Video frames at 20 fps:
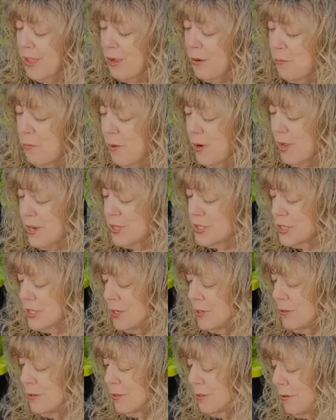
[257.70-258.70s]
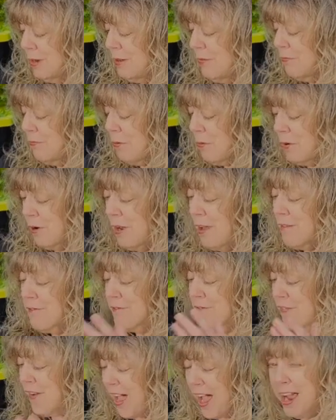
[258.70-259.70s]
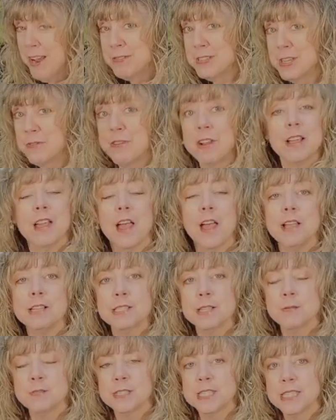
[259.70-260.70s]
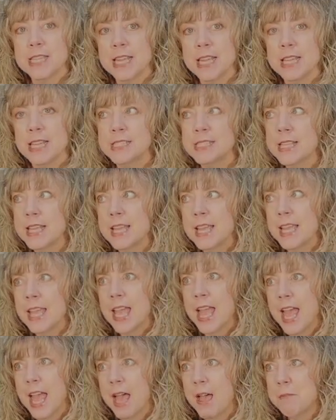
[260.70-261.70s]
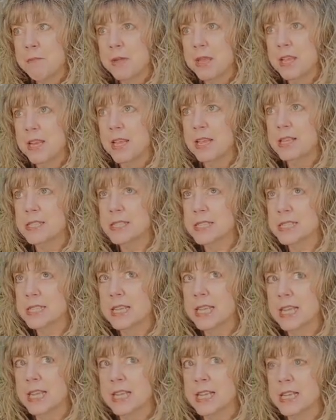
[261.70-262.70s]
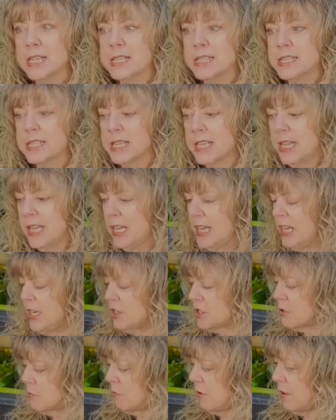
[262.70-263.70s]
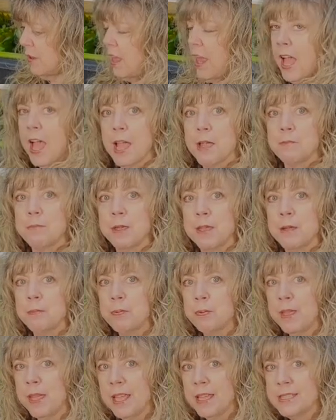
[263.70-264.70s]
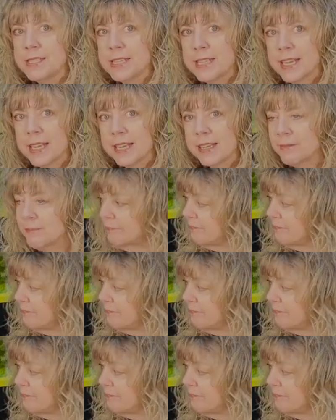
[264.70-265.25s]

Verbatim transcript: one, two, three, four, five different kinds of seeds, how many seeds each will I be planting?